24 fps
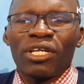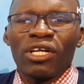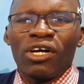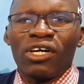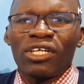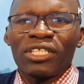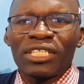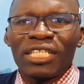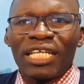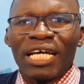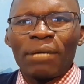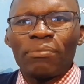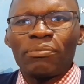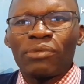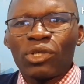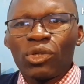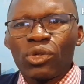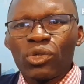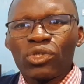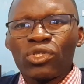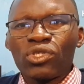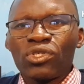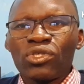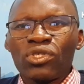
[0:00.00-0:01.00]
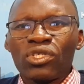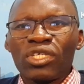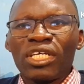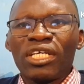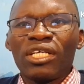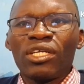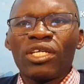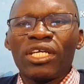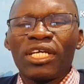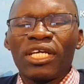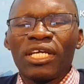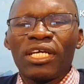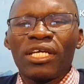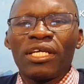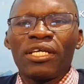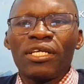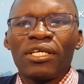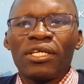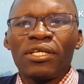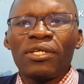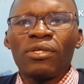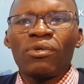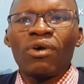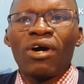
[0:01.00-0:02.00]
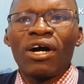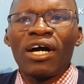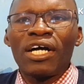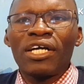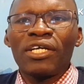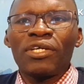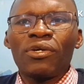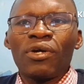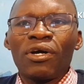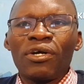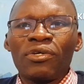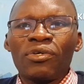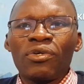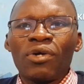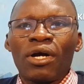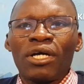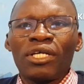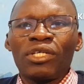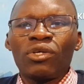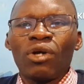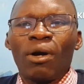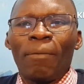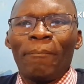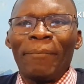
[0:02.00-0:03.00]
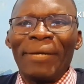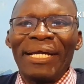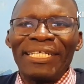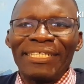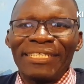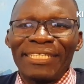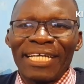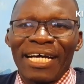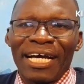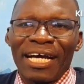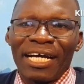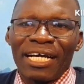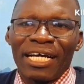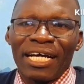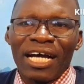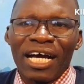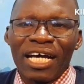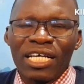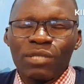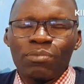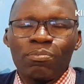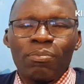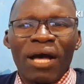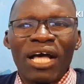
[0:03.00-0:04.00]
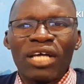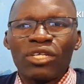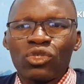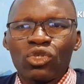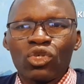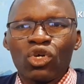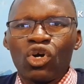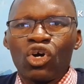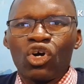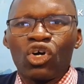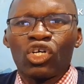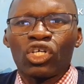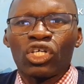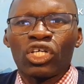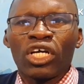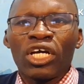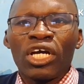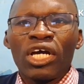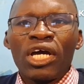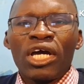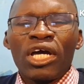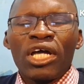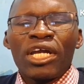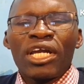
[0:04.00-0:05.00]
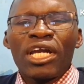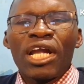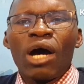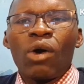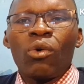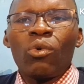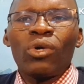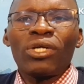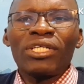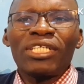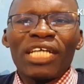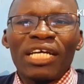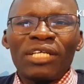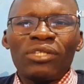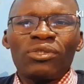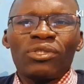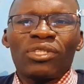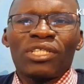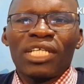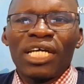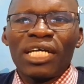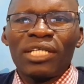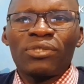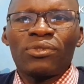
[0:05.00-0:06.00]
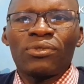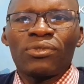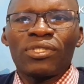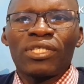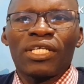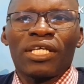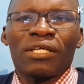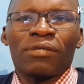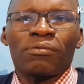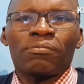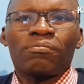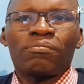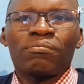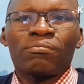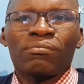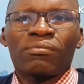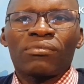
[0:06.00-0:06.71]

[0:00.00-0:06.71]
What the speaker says: belong there because your mentor has passed on. Now, what are you trying to say?